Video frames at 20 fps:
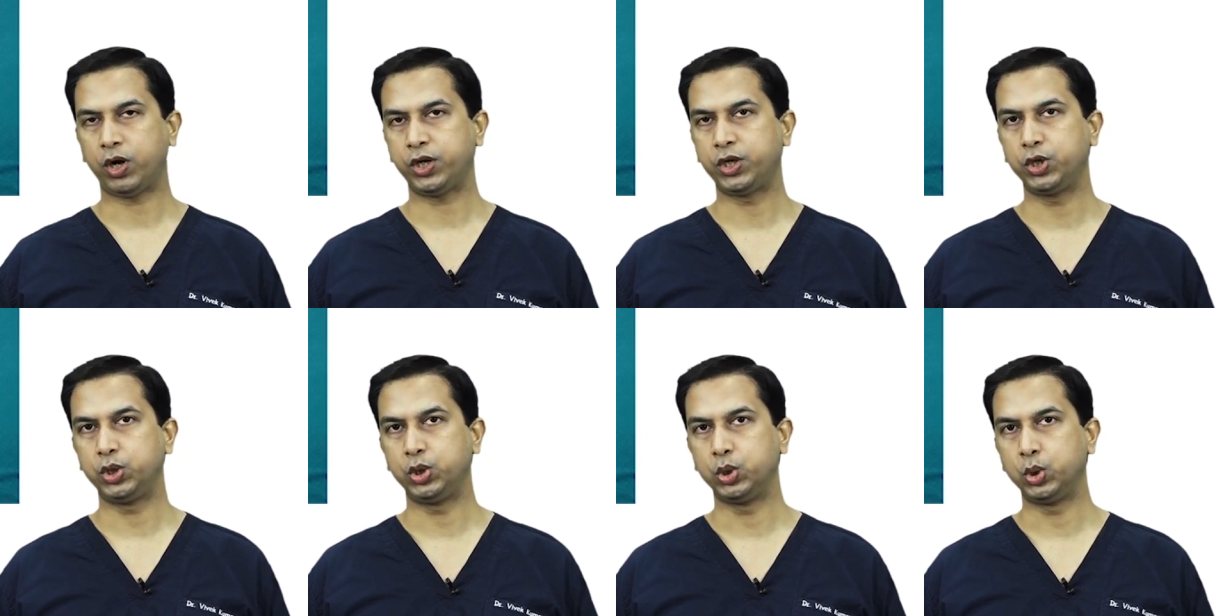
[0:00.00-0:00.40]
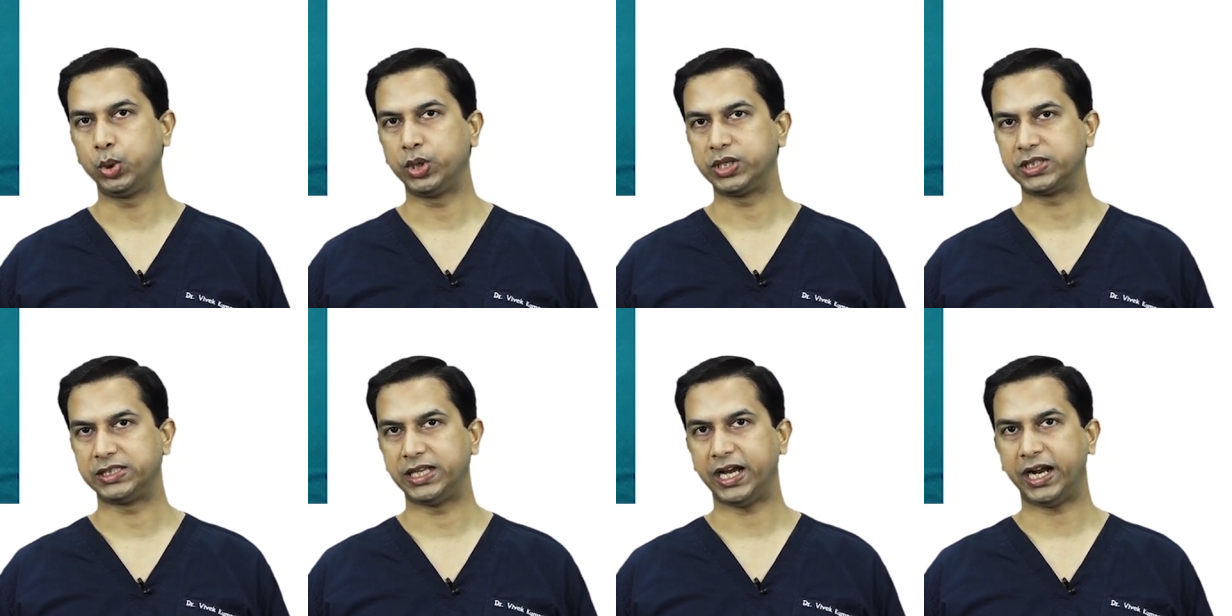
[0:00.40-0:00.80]
what you
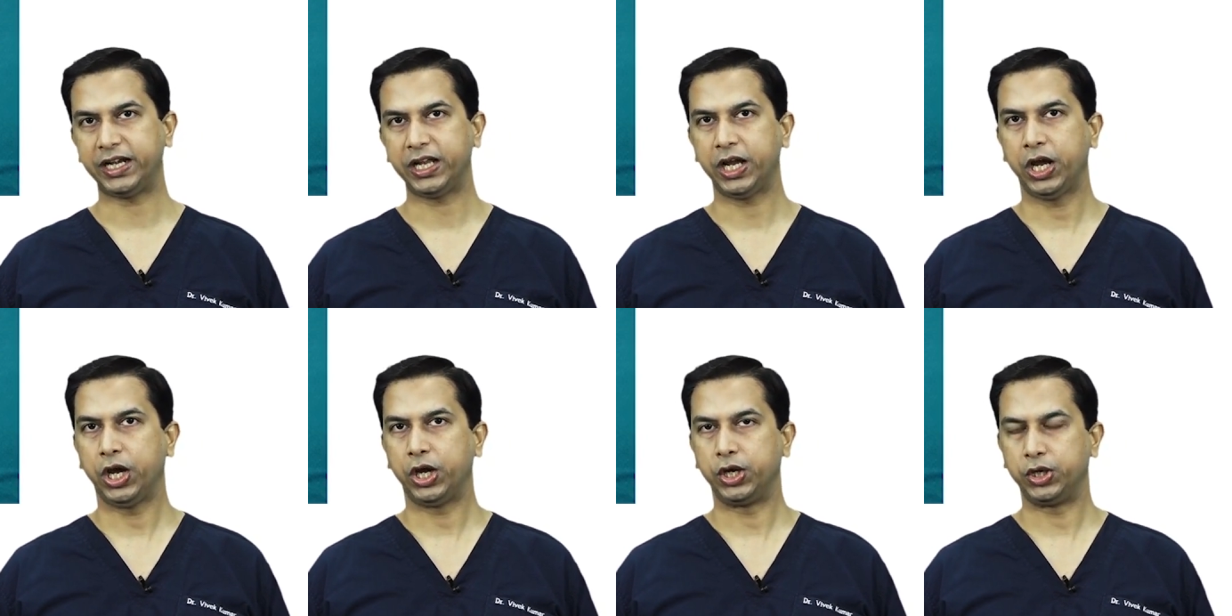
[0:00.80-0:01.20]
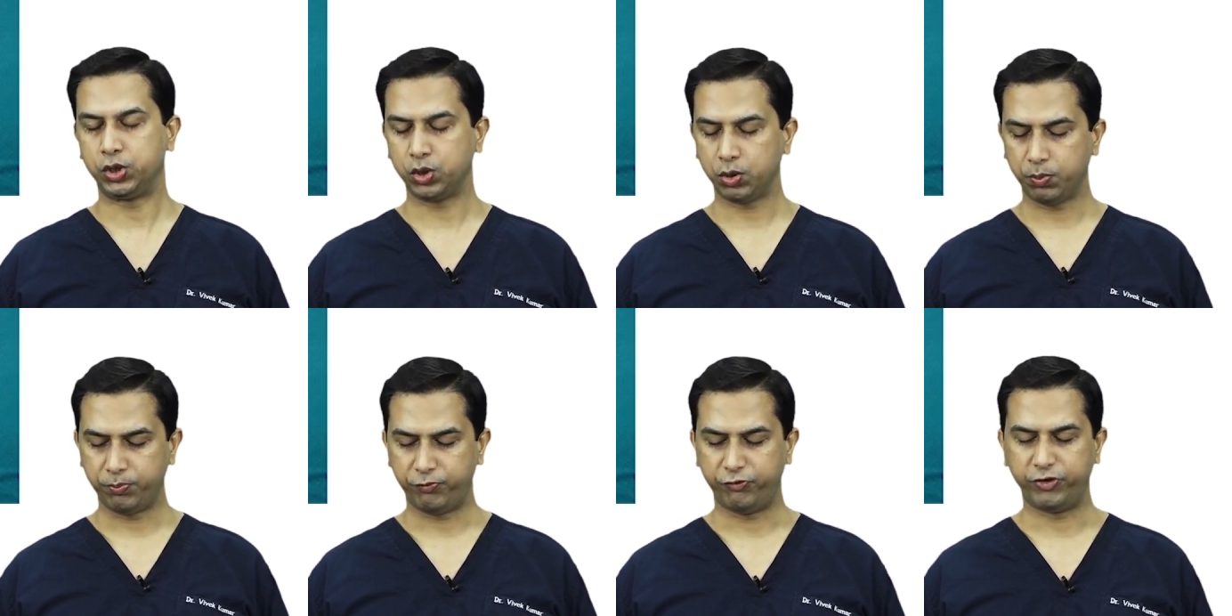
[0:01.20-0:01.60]
do is that
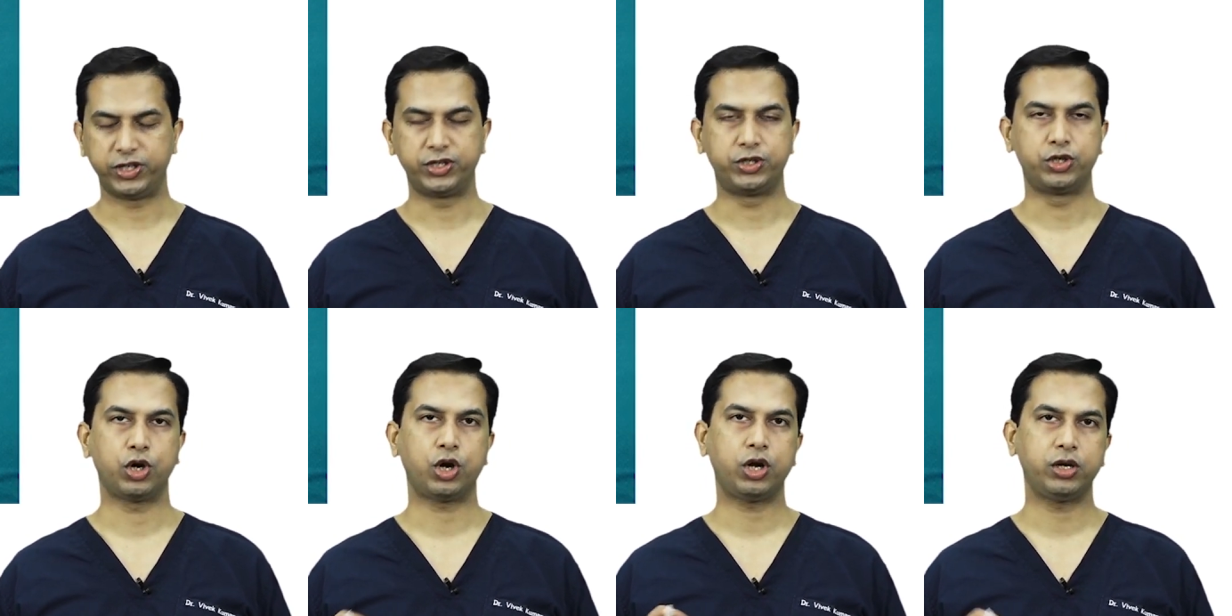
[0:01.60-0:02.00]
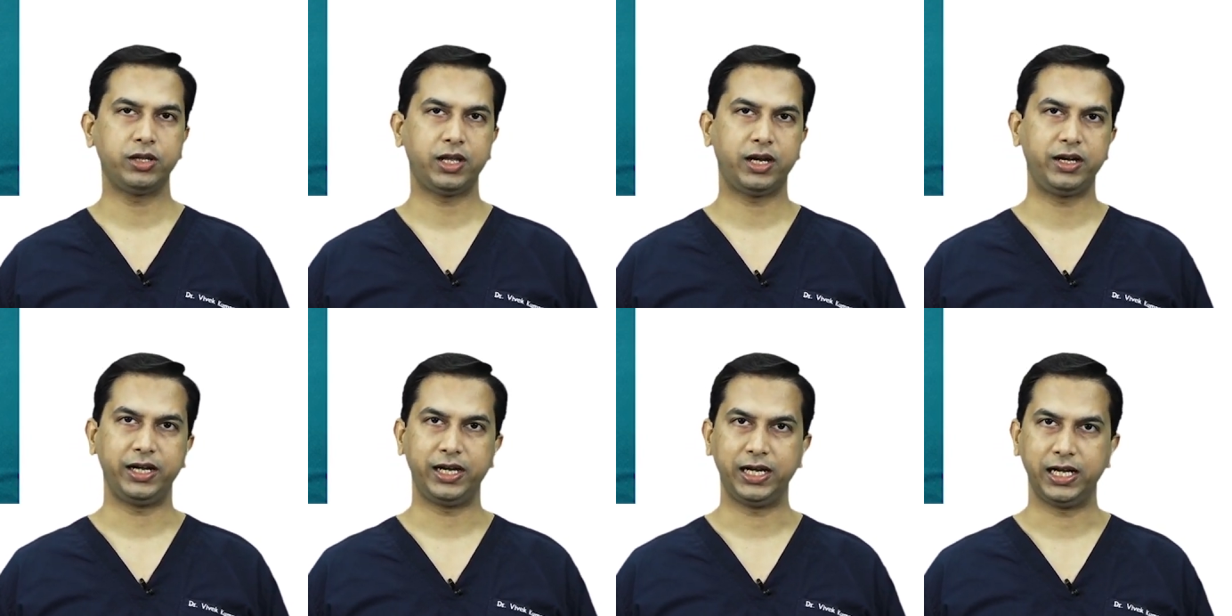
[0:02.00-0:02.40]
you withdraw
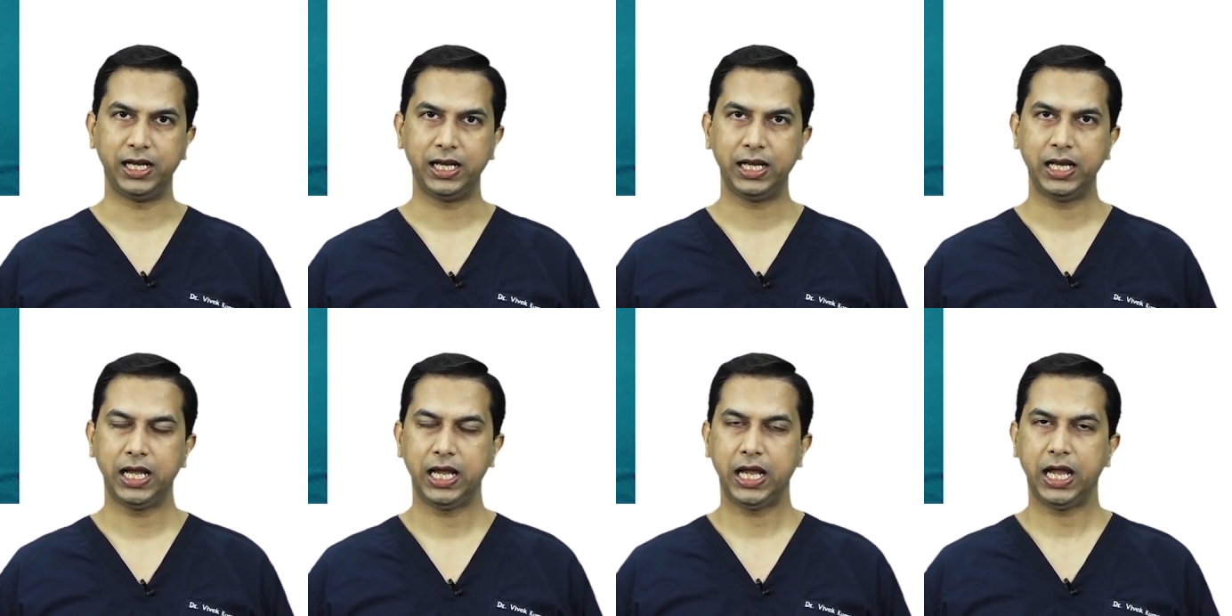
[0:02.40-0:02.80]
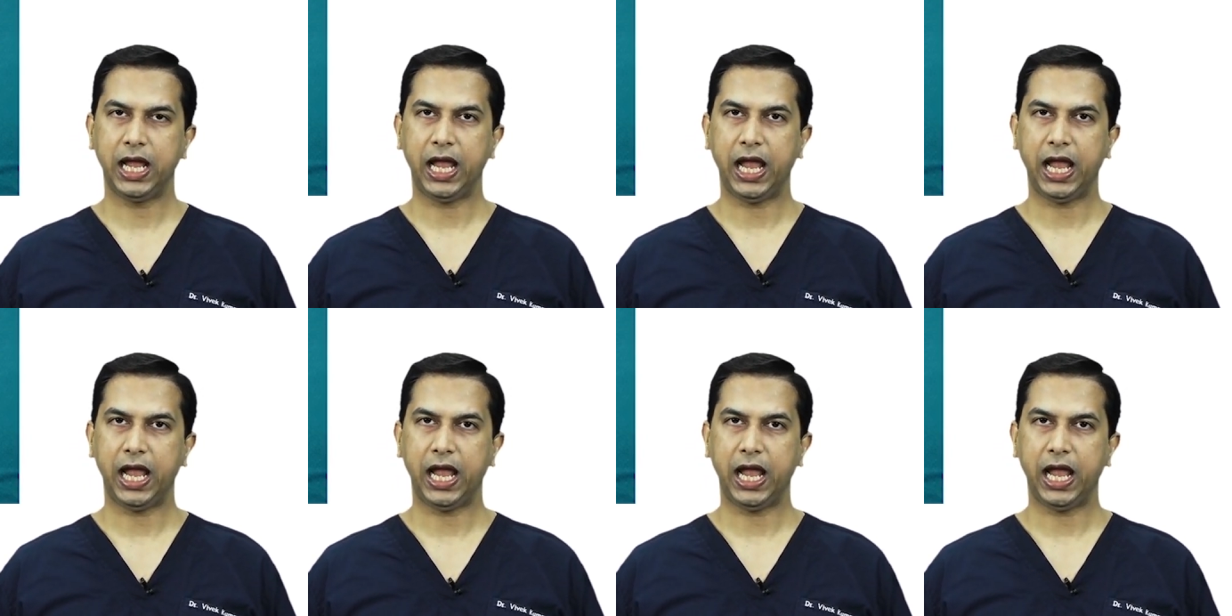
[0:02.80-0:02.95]
the needle